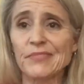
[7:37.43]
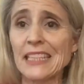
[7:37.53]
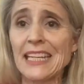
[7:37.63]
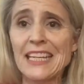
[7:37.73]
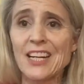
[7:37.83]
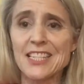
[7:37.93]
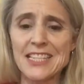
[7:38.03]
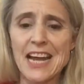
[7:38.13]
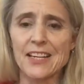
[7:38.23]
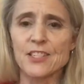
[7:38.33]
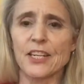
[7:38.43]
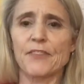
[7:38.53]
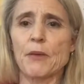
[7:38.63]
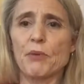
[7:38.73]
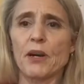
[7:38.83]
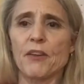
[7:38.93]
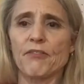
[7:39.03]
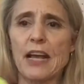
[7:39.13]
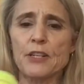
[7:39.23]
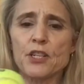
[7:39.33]
Cannot stack, because look at, if I put it on a
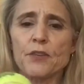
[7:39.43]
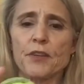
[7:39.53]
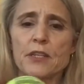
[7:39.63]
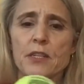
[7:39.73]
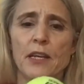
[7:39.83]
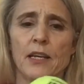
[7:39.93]
flat surface,